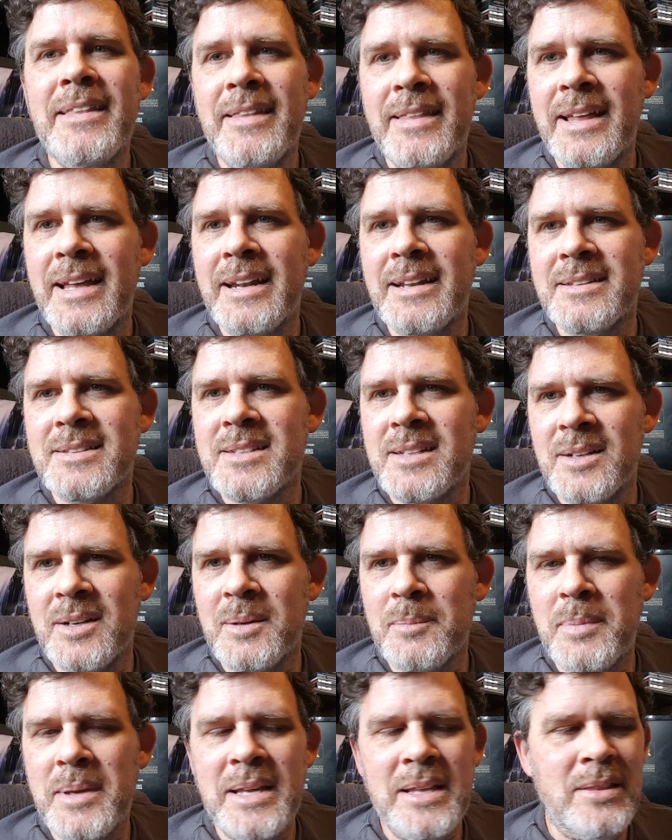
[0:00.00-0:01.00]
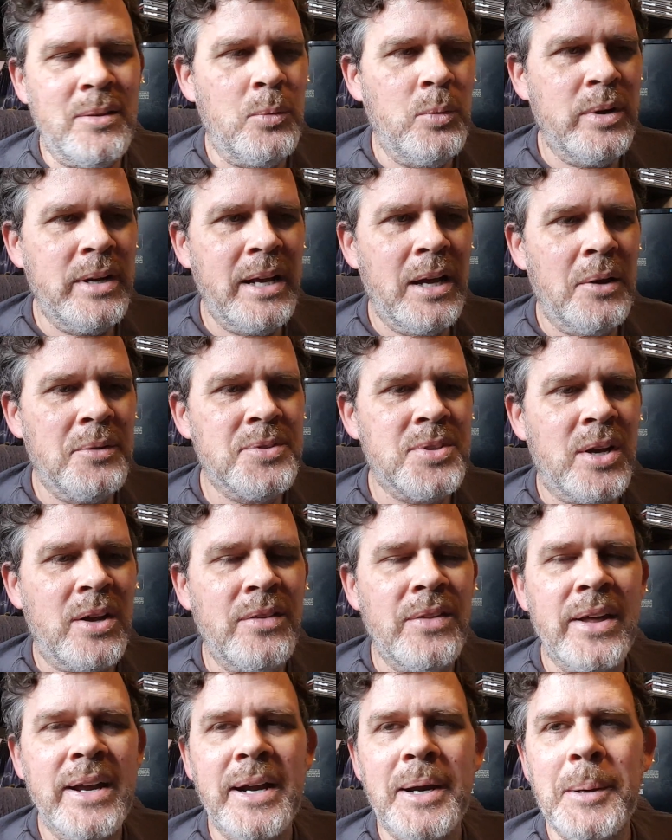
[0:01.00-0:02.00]
Then it's going to be the Wood Elves
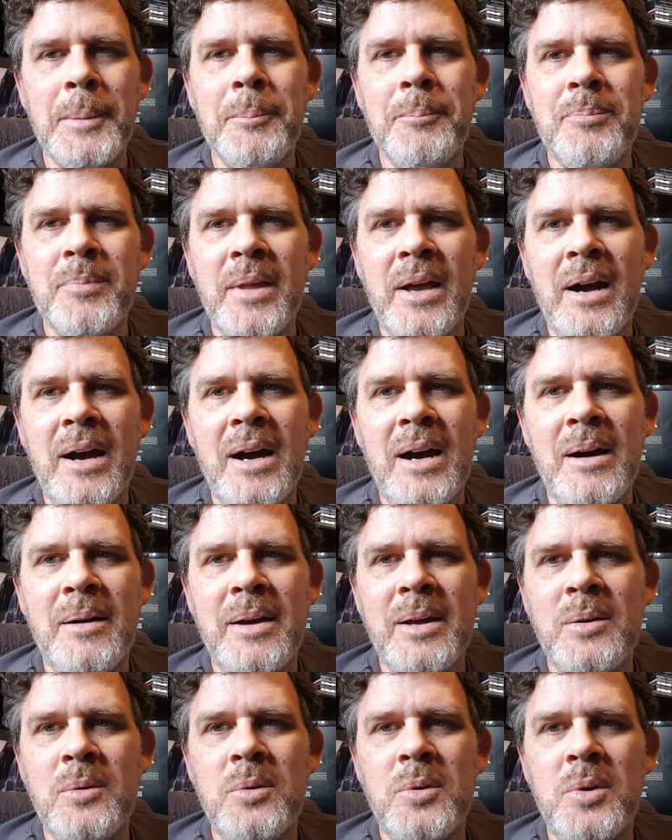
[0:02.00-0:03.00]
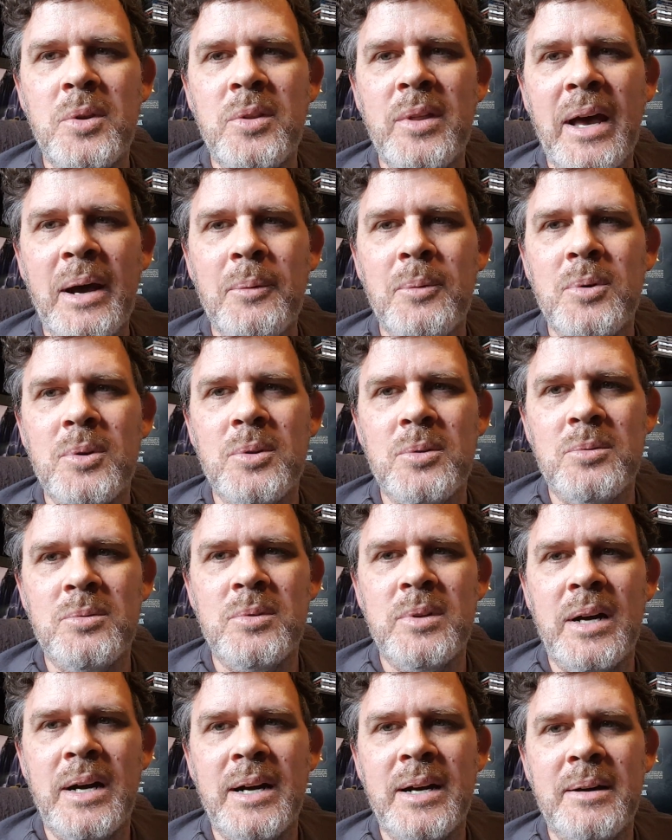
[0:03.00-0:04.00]
on there. And that will
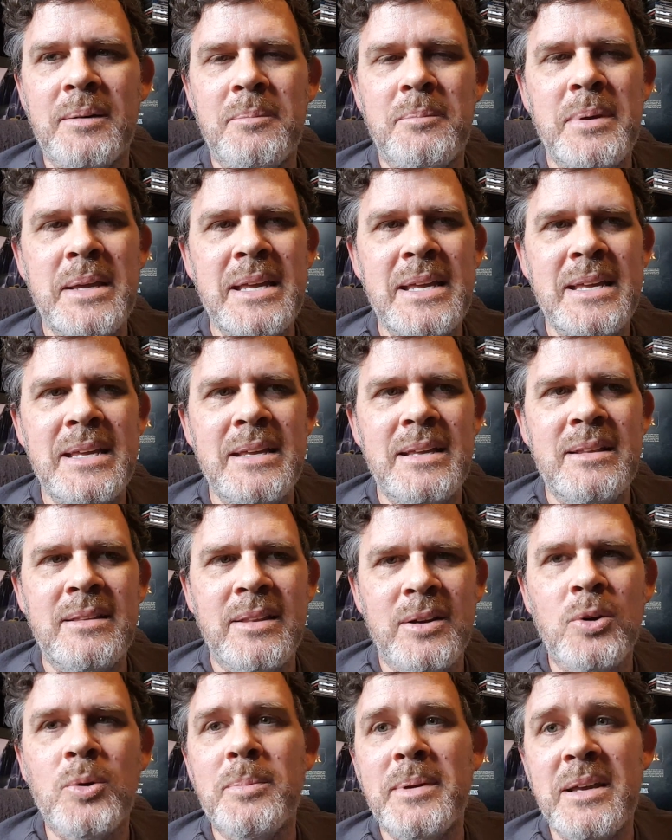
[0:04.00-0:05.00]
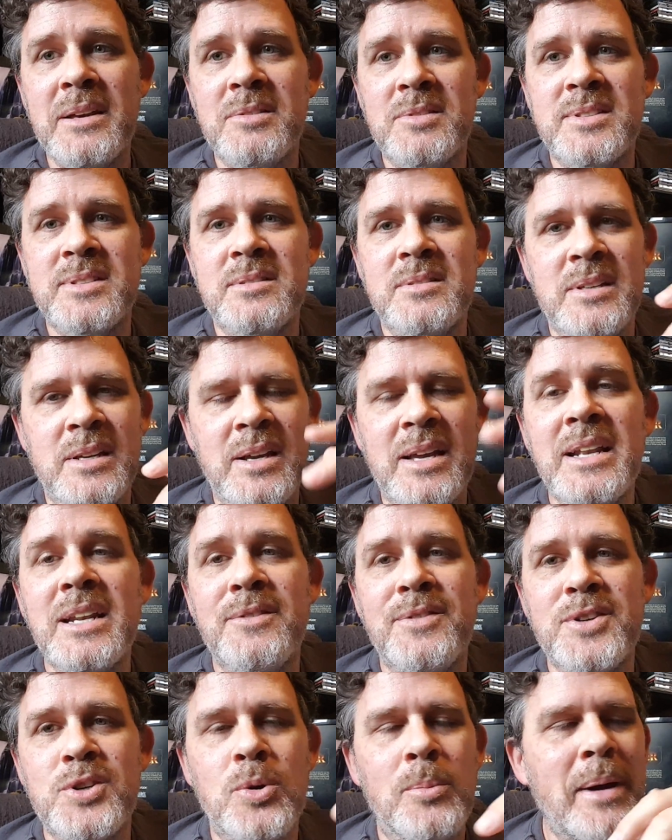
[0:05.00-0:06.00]
there will be the
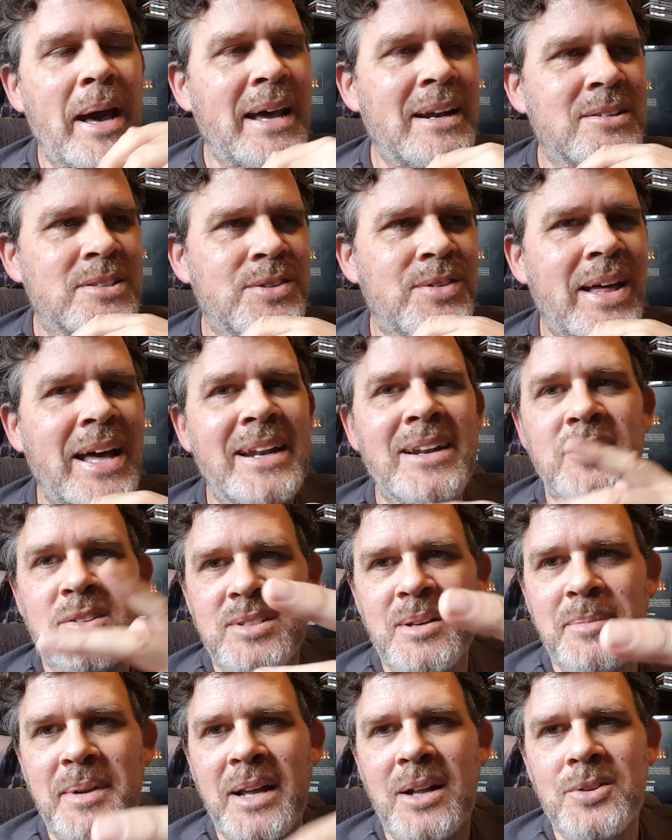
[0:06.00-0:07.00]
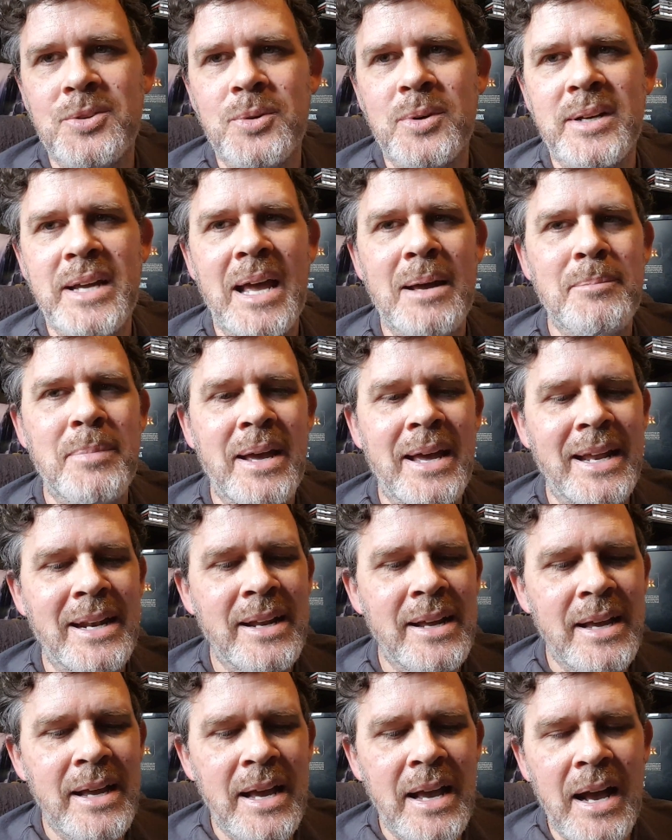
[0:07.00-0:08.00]
individual battle to that, and someday I'll do a campaign.